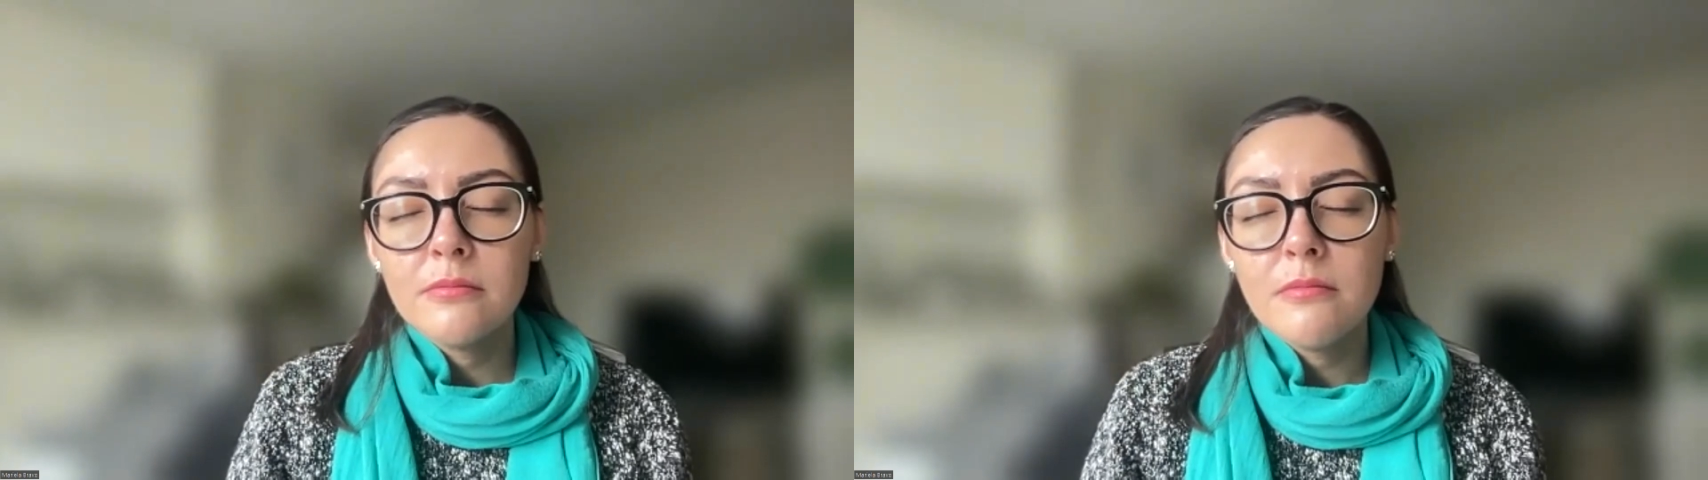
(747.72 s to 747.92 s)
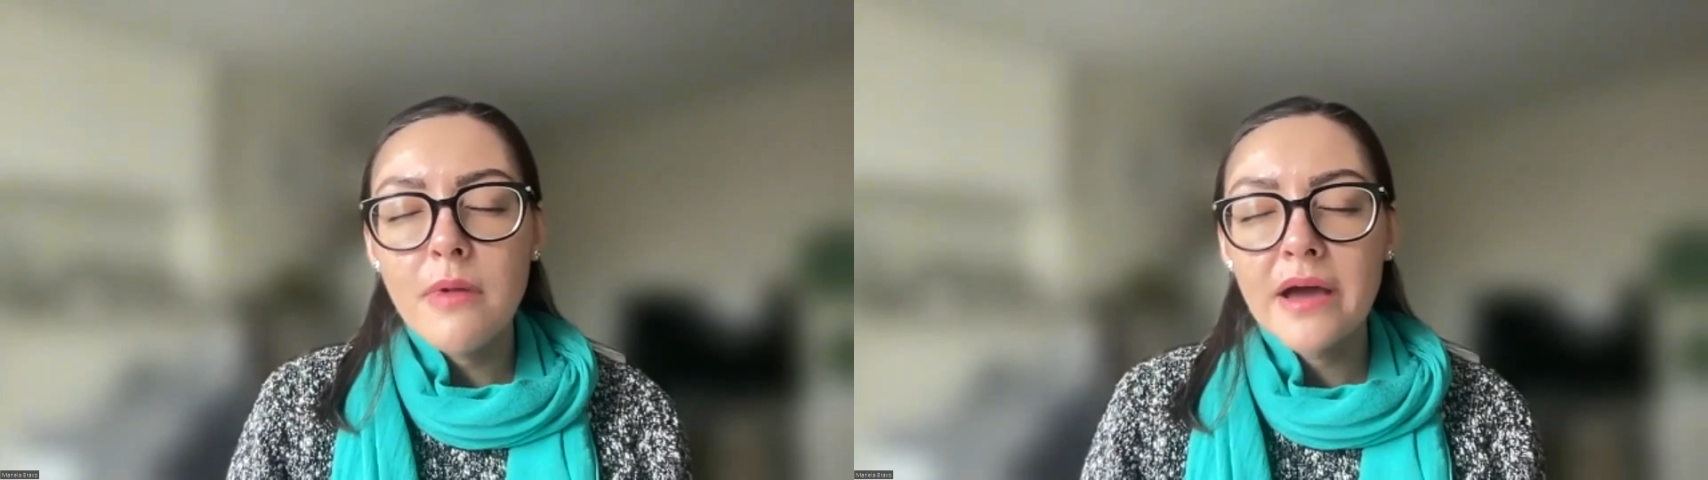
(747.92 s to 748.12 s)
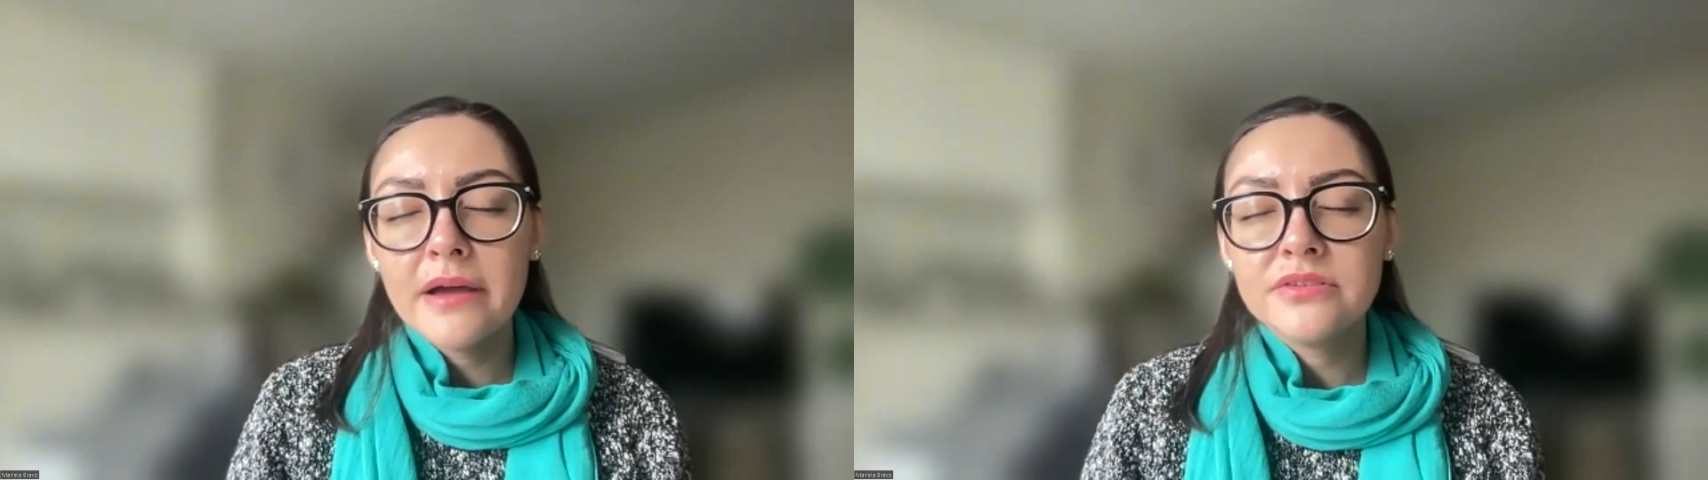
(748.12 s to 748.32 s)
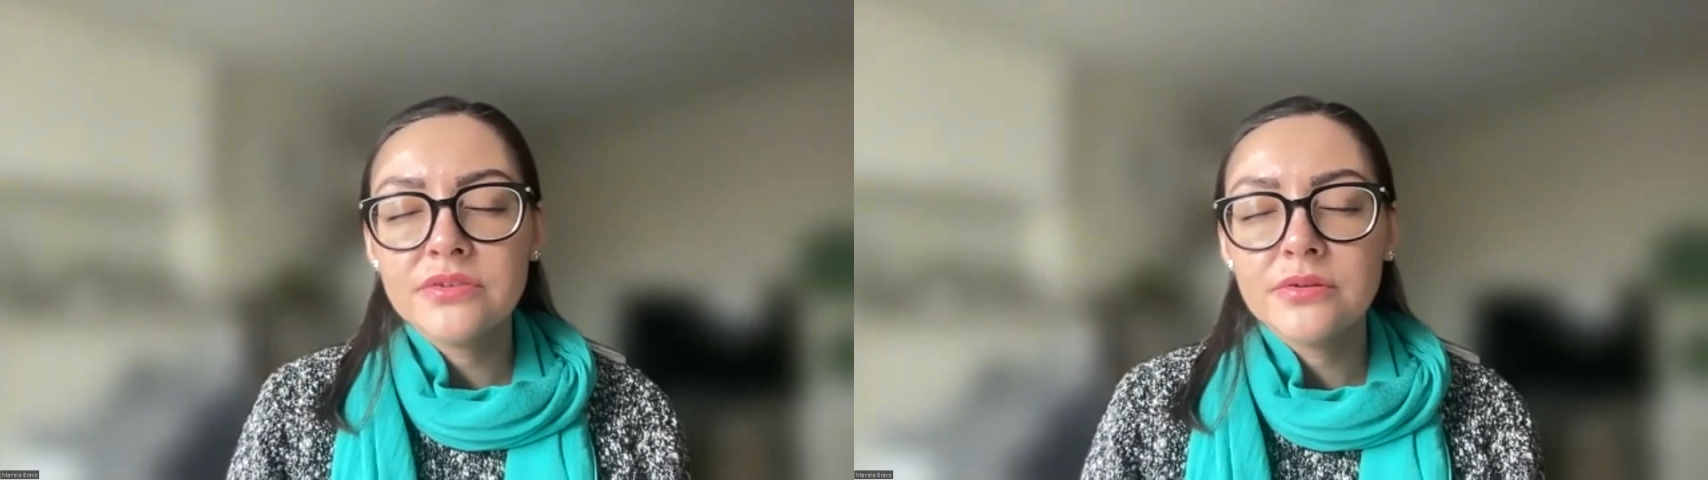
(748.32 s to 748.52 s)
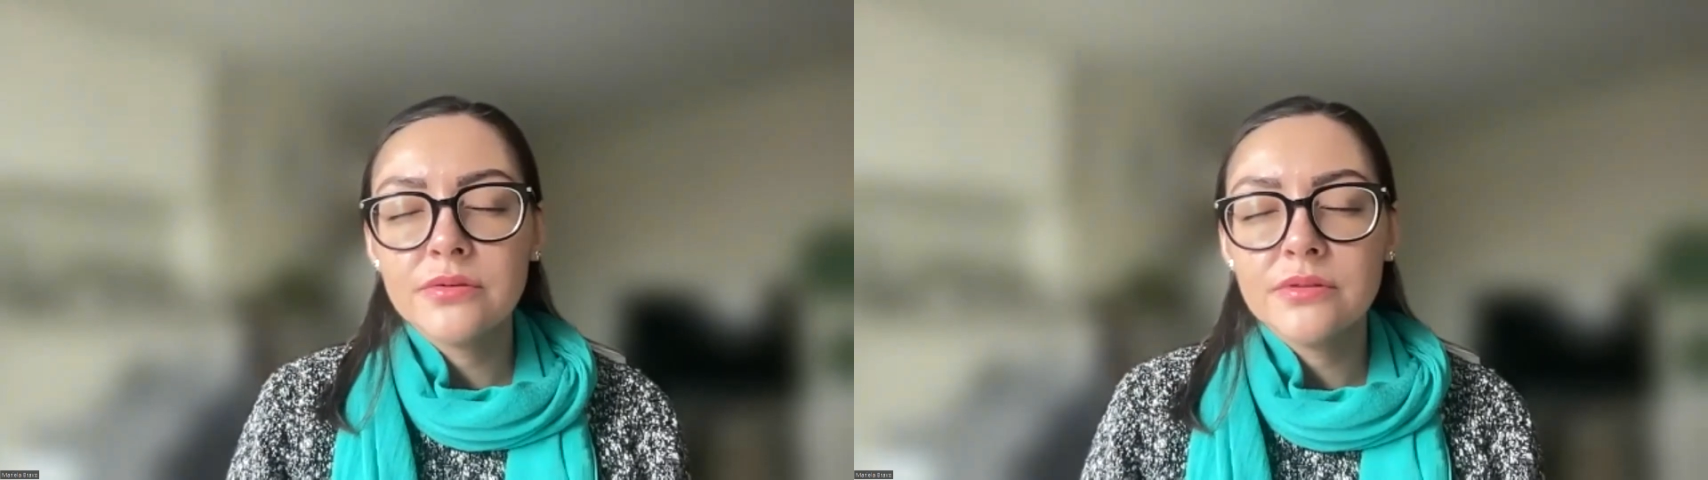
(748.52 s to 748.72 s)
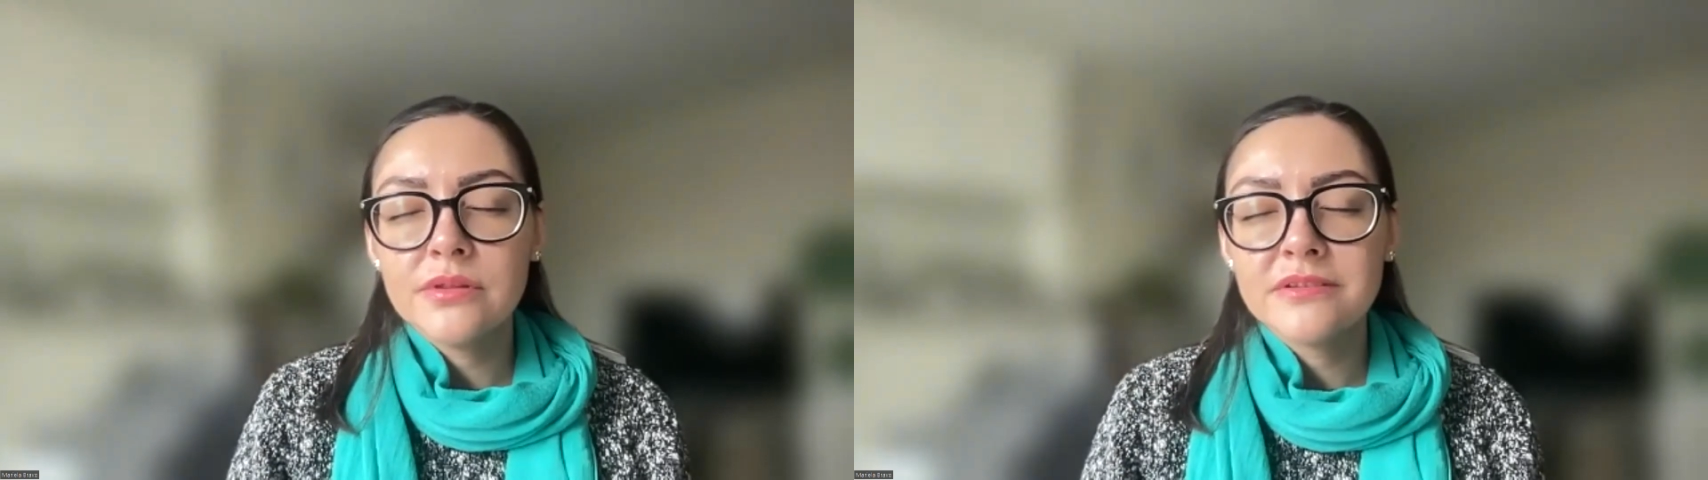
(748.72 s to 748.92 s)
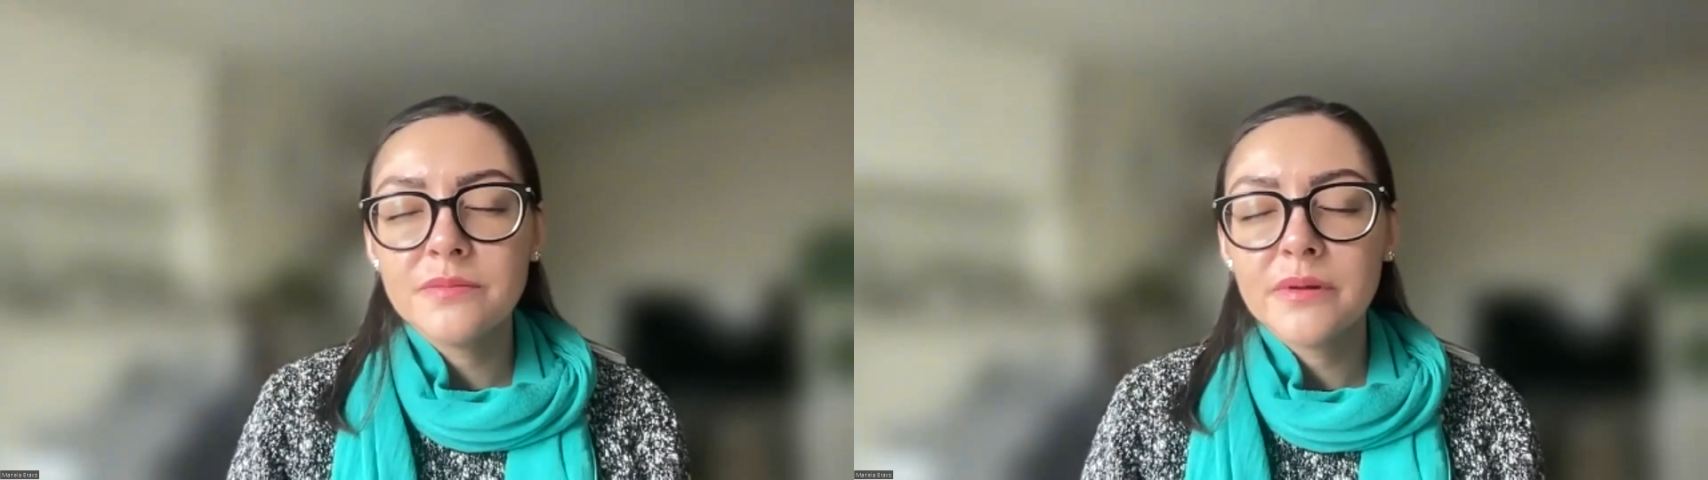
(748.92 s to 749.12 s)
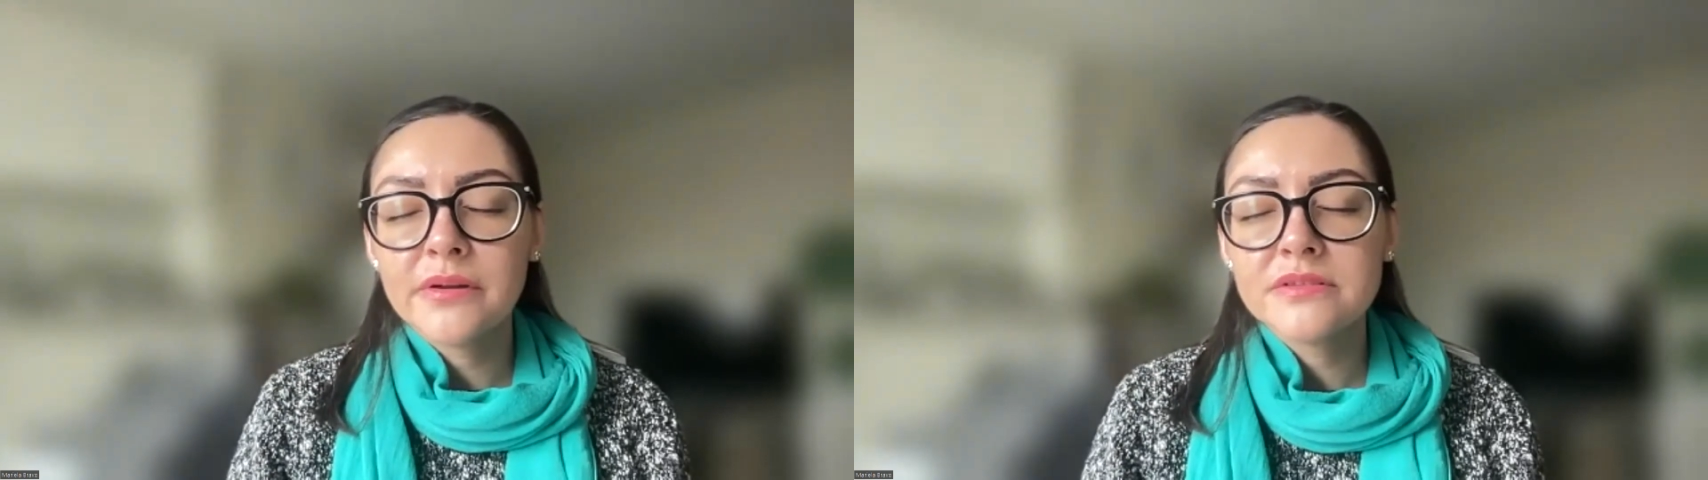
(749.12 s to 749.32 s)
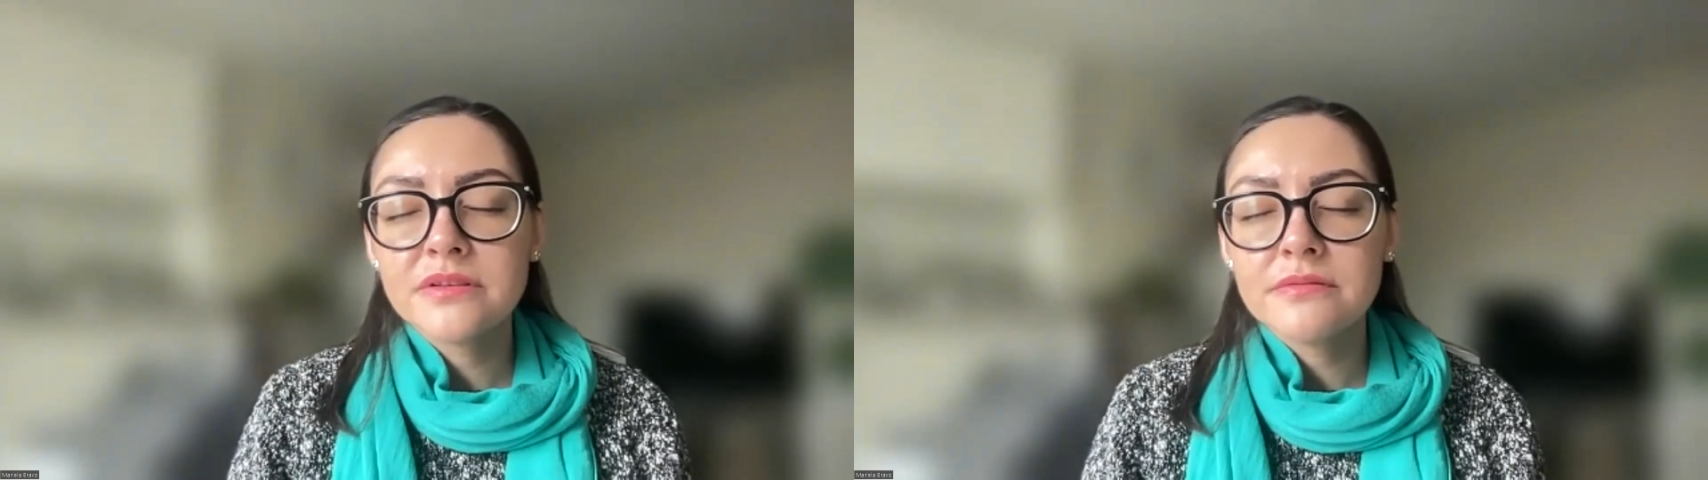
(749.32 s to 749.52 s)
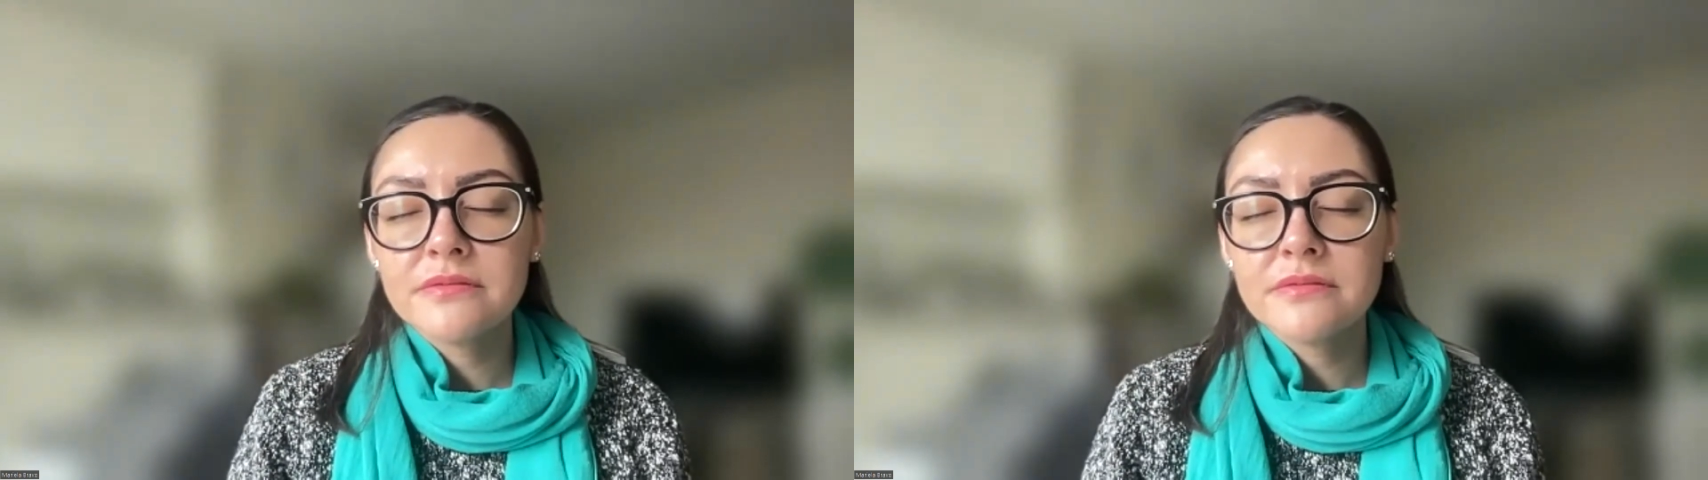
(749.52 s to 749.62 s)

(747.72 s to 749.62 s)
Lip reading: back to the experience of